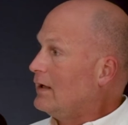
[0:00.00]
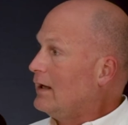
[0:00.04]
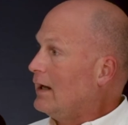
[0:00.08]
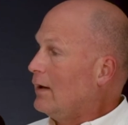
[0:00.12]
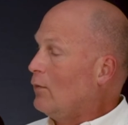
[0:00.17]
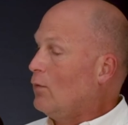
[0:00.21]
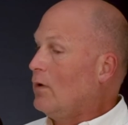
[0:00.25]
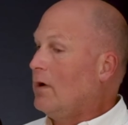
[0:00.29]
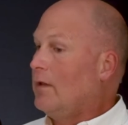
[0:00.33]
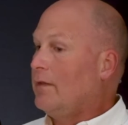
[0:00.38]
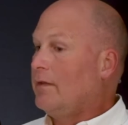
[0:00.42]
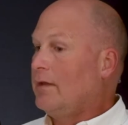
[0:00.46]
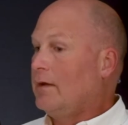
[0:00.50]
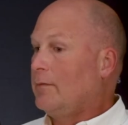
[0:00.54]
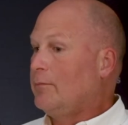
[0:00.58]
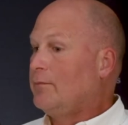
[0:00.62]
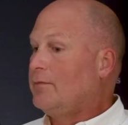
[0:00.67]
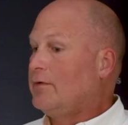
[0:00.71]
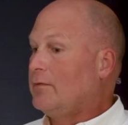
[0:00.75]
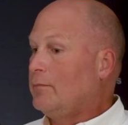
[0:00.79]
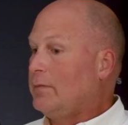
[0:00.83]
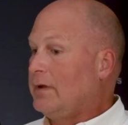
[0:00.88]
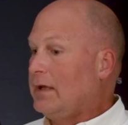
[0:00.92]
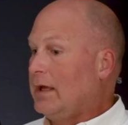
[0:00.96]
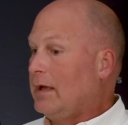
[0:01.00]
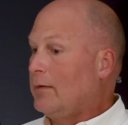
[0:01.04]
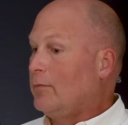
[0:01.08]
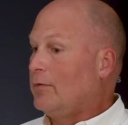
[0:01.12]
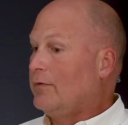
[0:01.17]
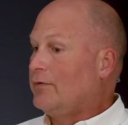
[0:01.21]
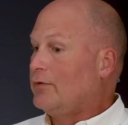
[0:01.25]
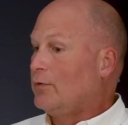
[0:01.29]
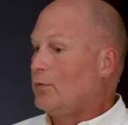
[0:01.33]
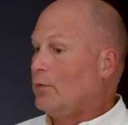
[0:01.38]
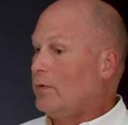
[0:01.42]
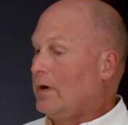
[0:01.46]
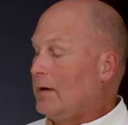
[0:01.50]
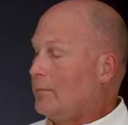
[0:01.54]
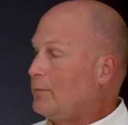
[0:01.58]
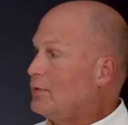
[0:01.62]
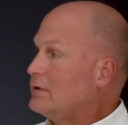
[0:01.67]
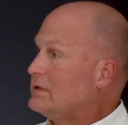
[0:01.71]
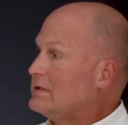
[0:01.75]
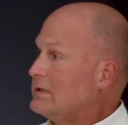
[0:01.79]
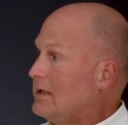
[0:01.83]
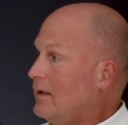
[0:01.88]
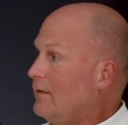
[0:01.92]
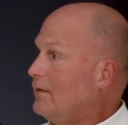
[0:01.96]
And I want them to be able to
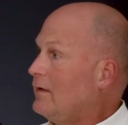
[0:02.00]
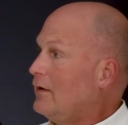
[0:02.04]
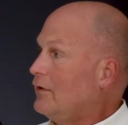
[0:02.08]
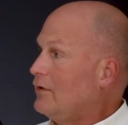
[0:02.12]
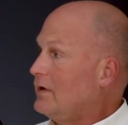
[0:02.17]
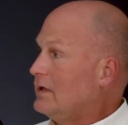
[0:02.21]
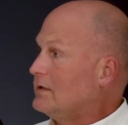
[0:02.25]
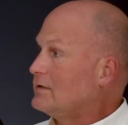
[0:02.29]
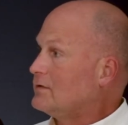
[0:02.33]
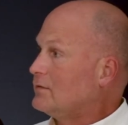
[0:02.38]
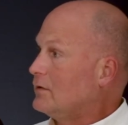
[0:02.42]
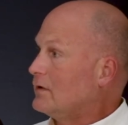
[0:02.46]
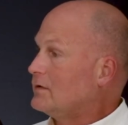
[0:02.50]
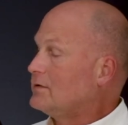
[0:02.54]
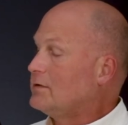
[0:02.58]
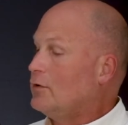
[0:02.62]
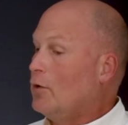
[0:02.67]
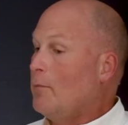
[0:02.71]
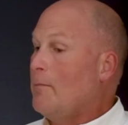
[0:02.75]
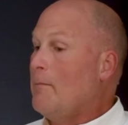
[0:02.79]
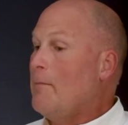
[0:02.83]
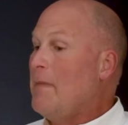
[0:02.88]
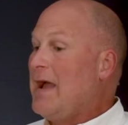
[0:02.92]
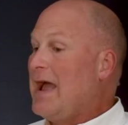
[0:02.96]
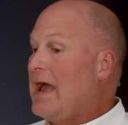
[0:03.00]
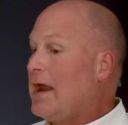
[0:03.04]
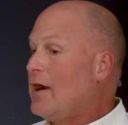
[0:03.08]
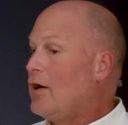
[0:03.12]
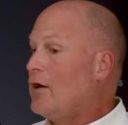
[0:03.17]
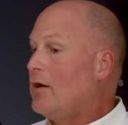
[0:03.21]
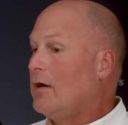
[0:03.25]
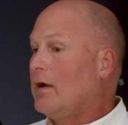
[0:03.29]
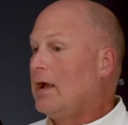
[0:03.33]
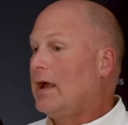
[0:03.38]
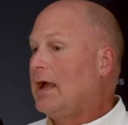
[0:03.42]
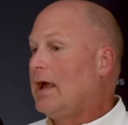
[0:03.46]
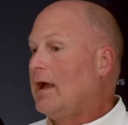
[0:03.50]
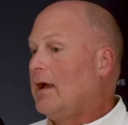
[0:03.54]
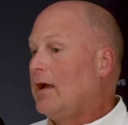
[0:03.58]
represent their districts, no matter